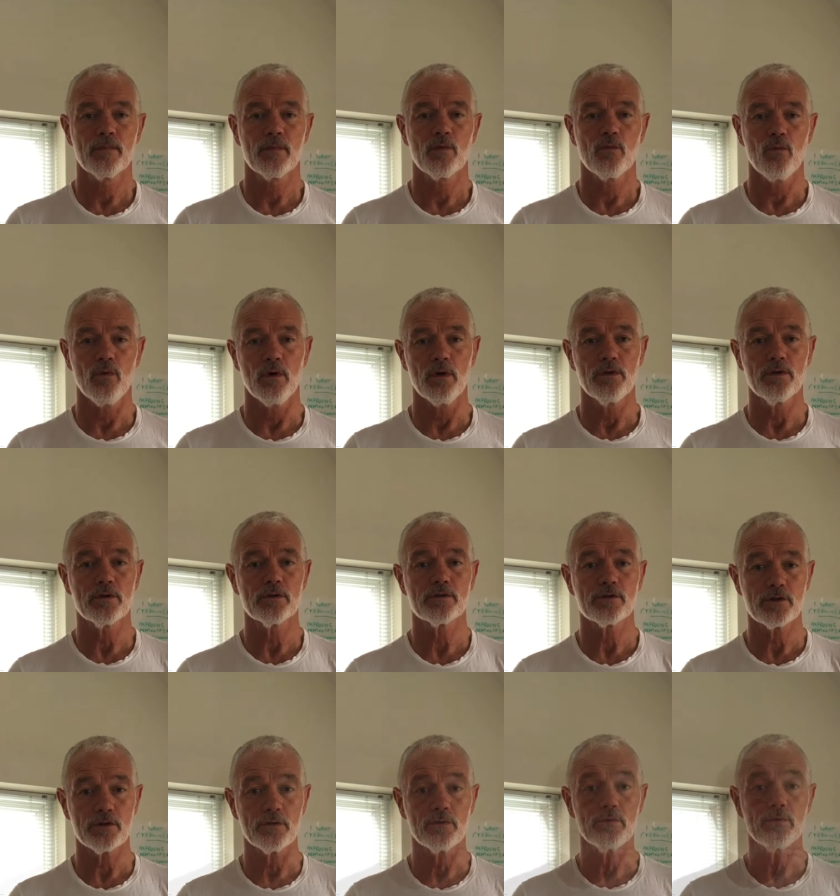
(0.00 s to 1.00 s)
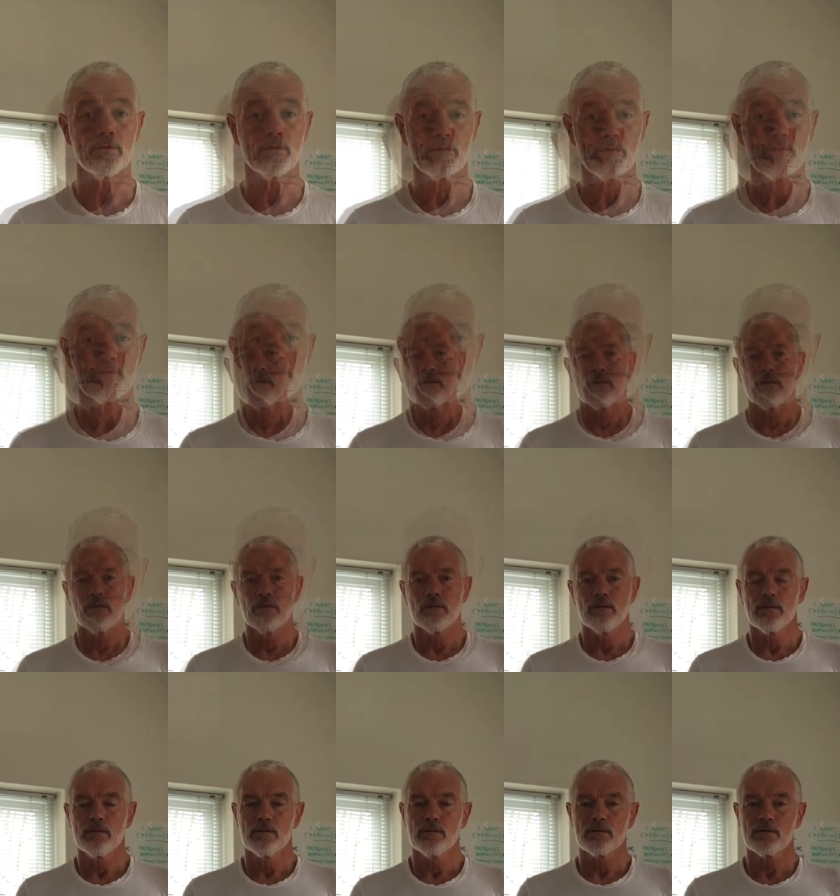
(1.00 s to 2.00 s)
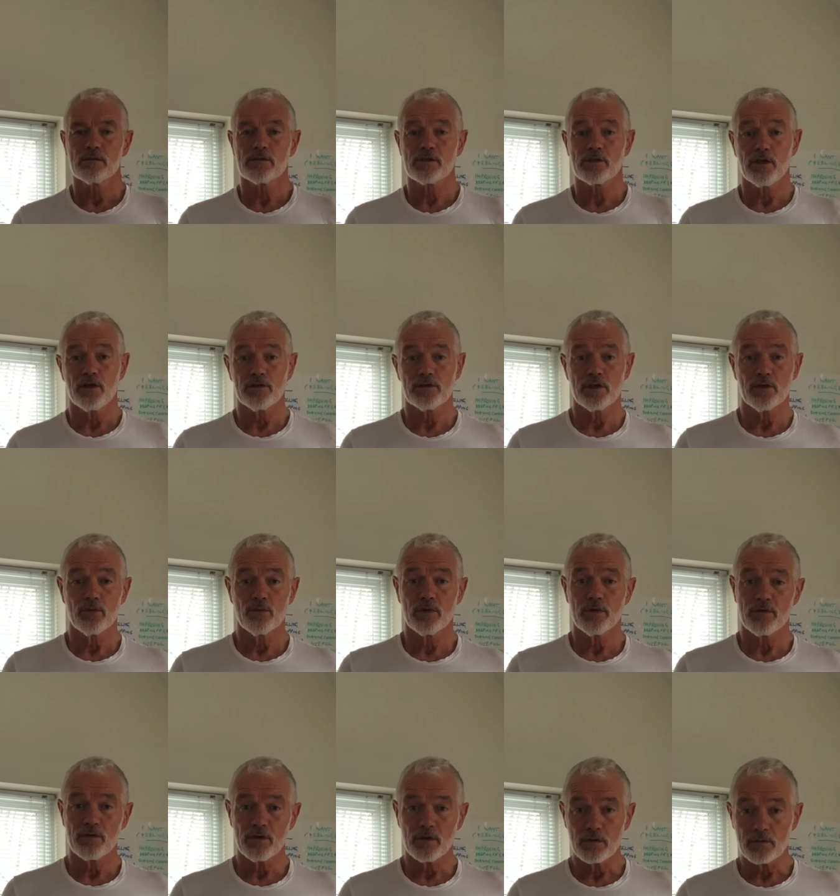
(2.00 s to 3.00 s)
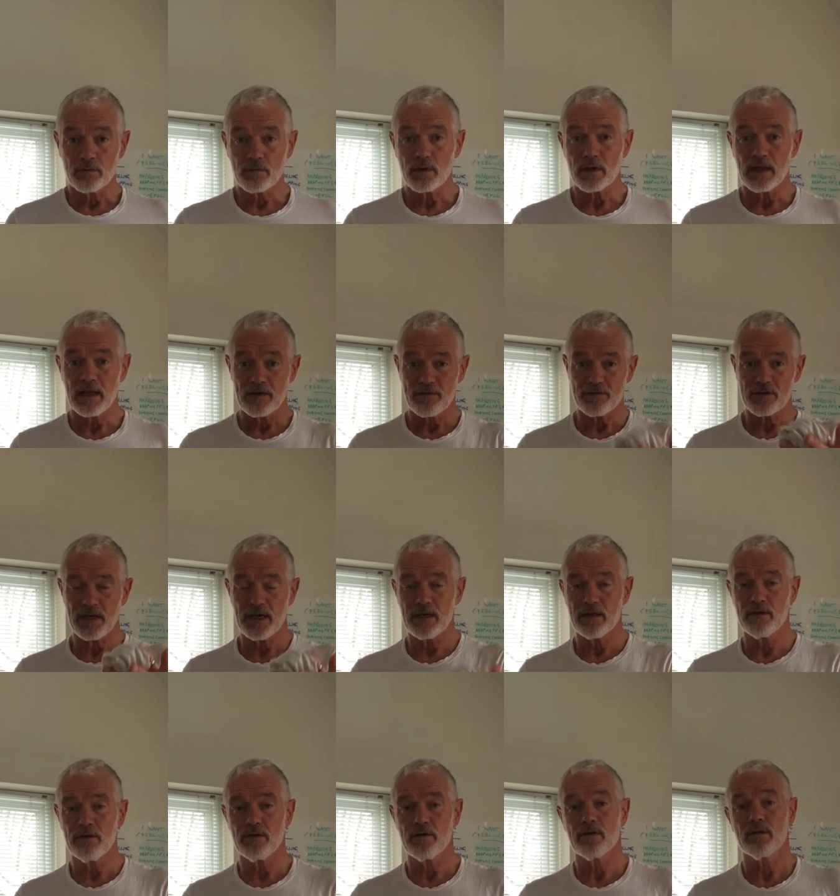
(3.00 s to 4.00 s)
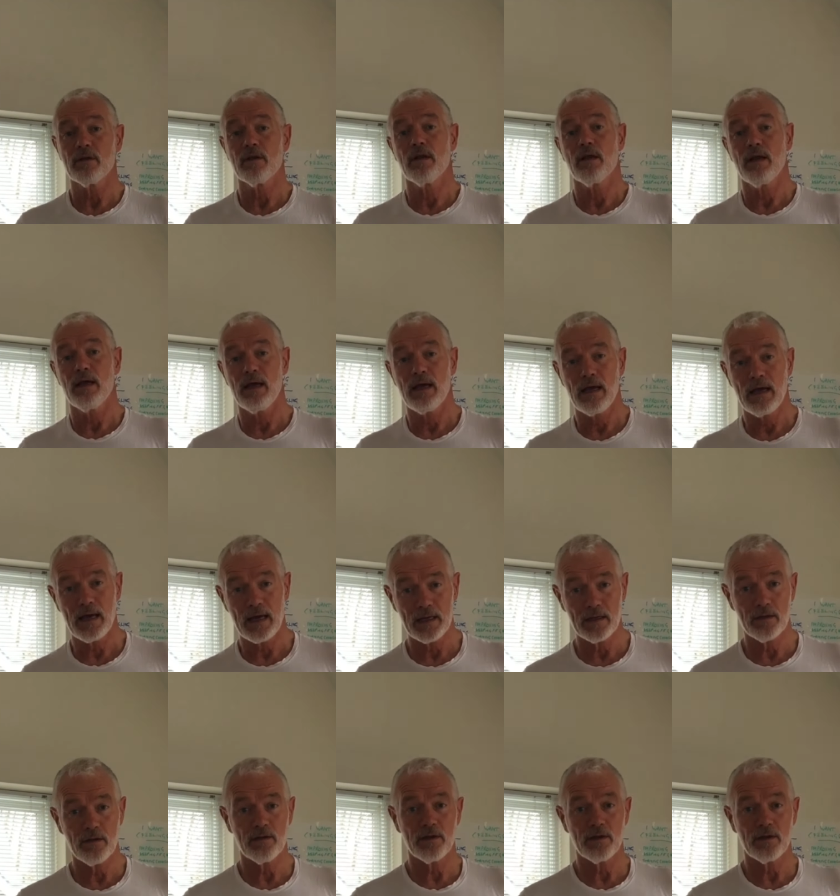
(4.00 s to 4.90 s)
1, 2, 3. Starting with your left hand and